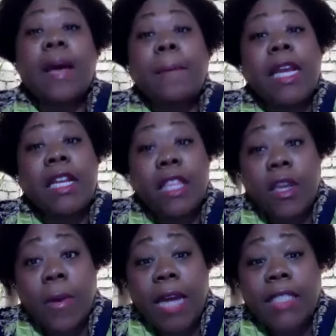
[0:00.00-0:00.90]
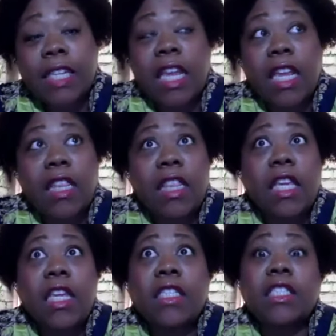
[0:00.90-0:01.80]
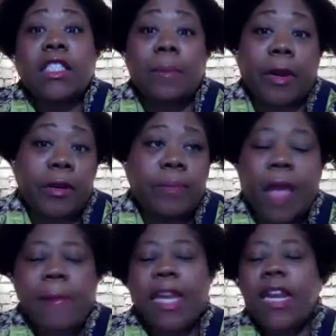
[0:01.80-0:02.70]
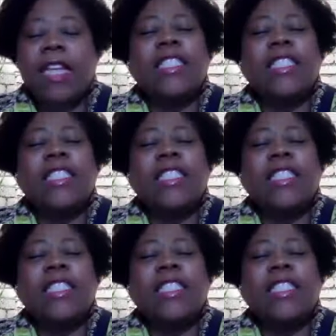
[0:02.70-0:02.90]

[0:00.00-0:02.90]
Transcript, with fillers: coming in the U.S. in December. I mean, in